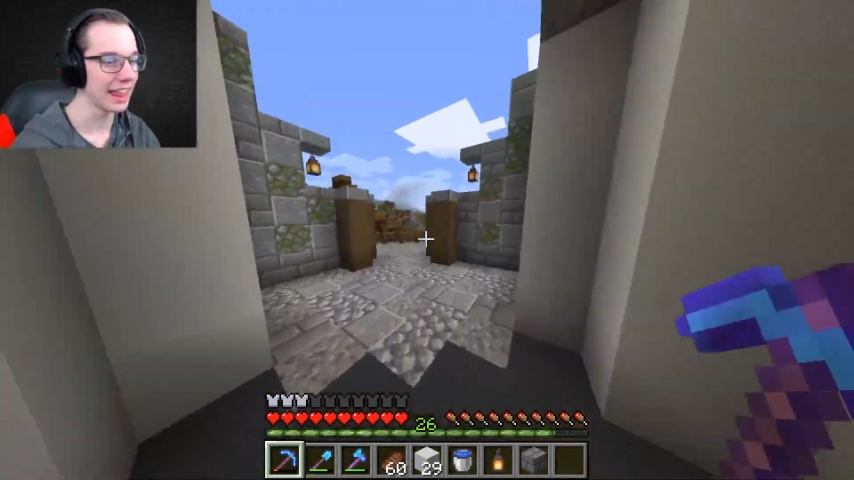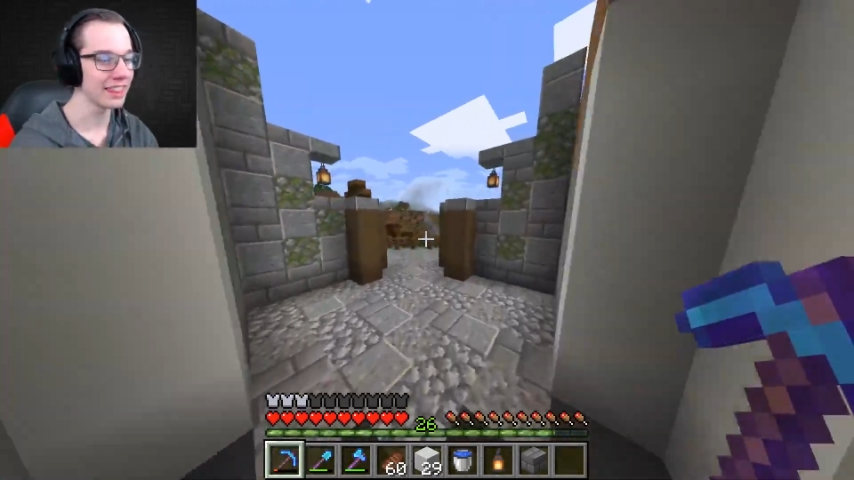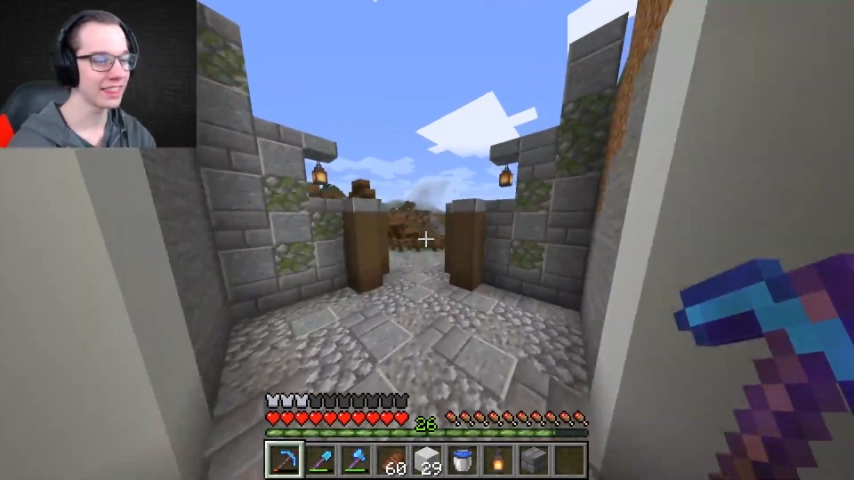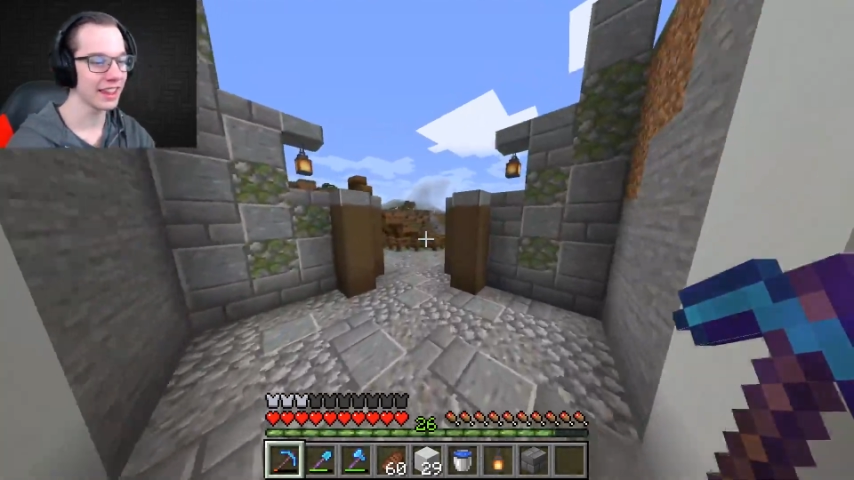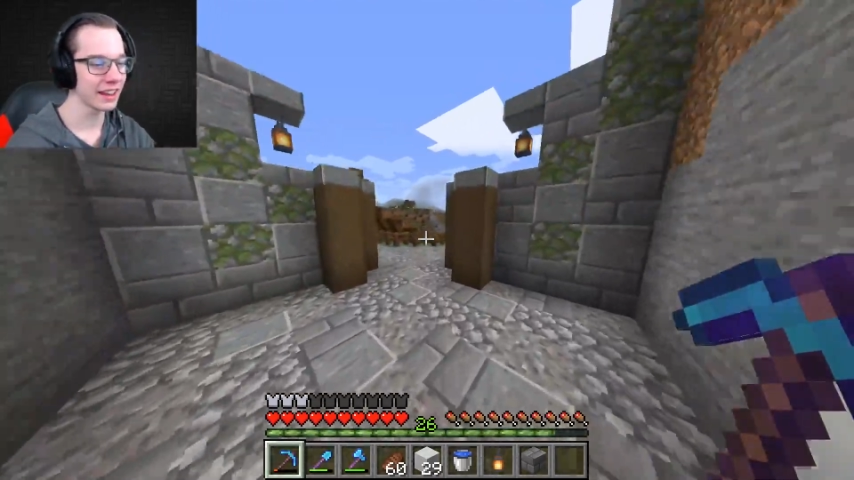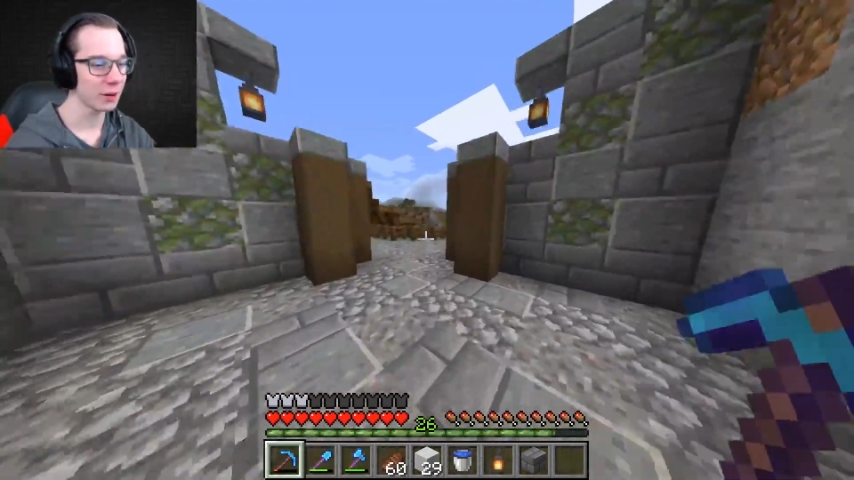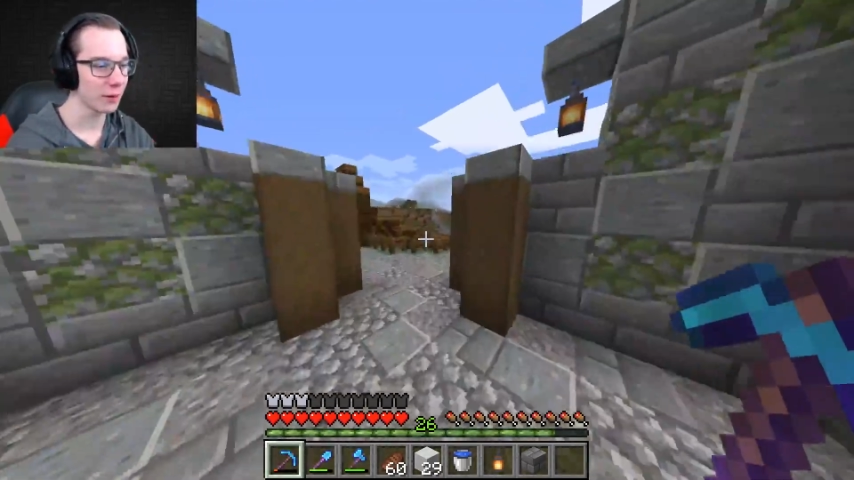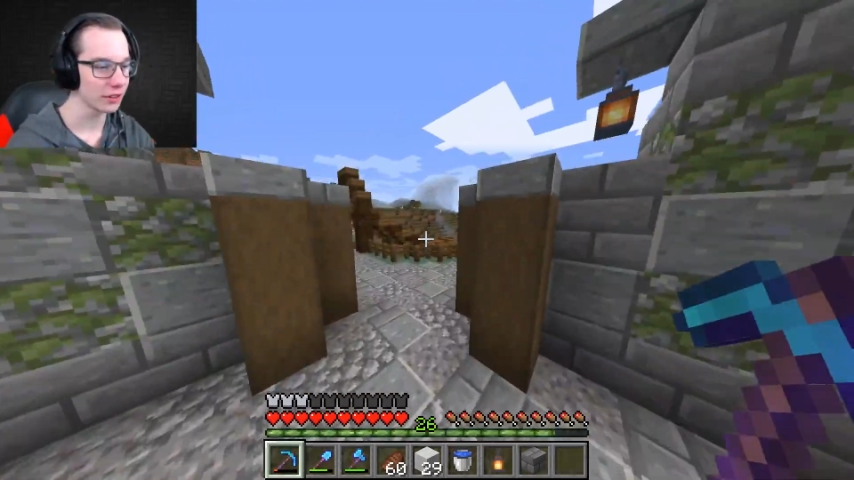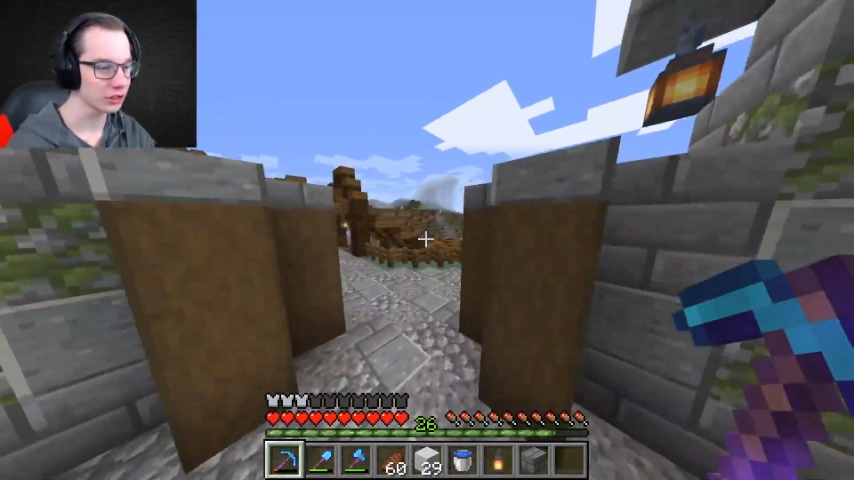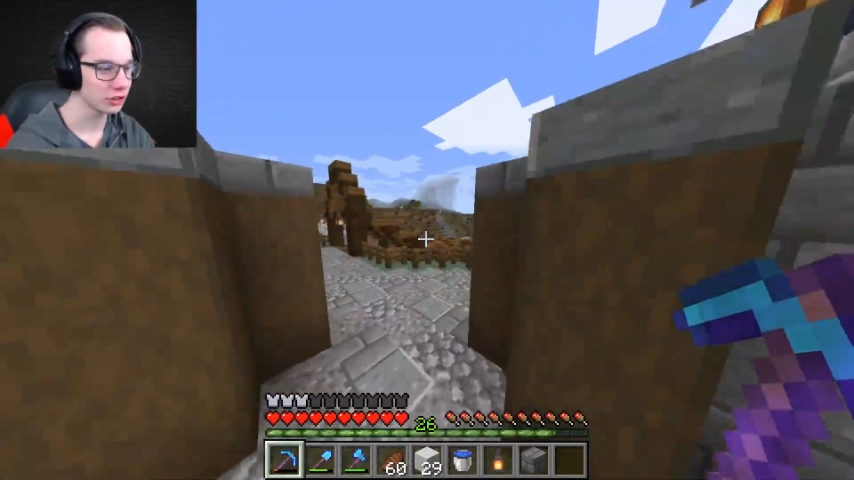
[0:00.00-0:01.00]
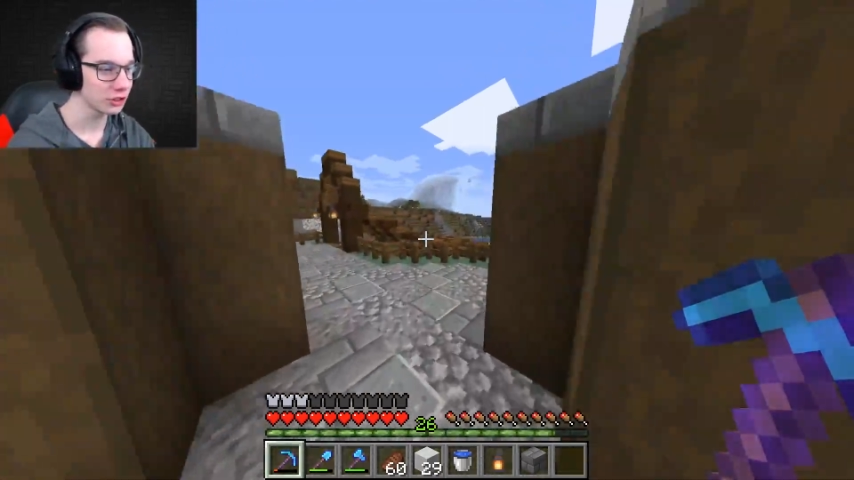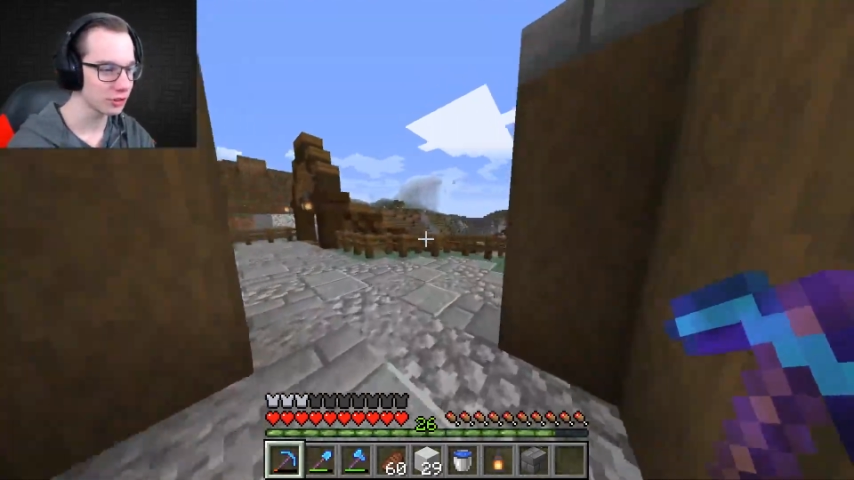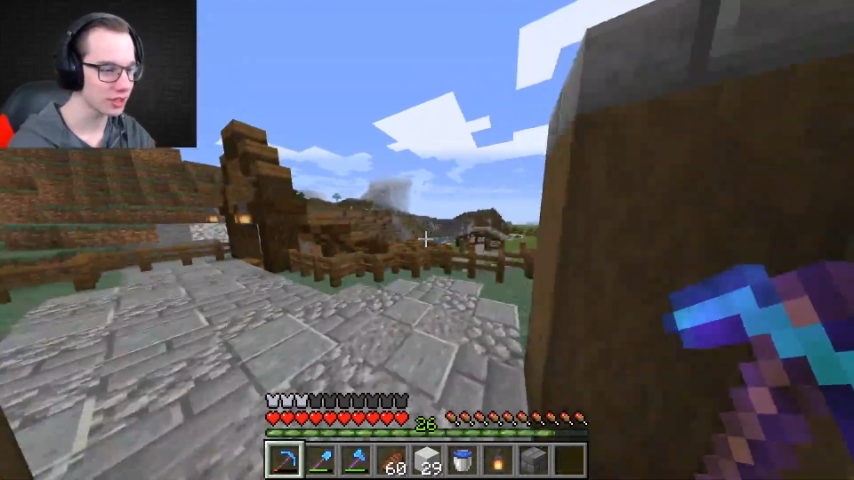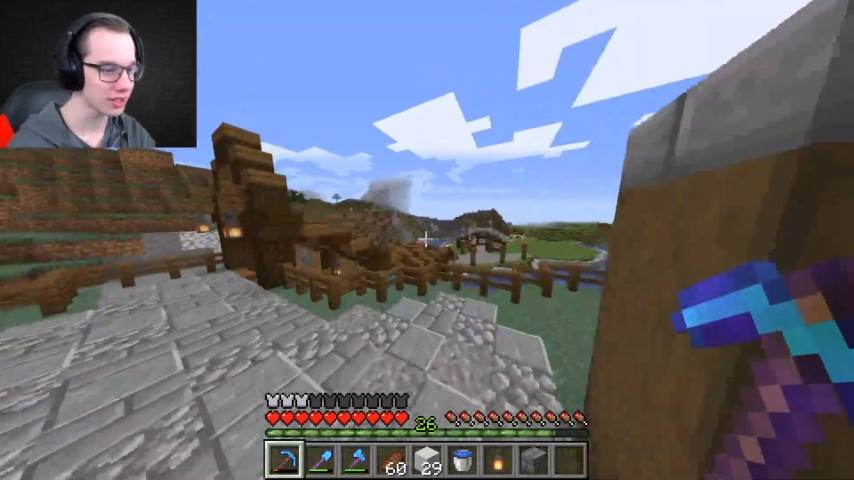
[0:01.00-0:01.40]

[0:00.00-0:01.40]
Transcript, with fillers: and then I want to do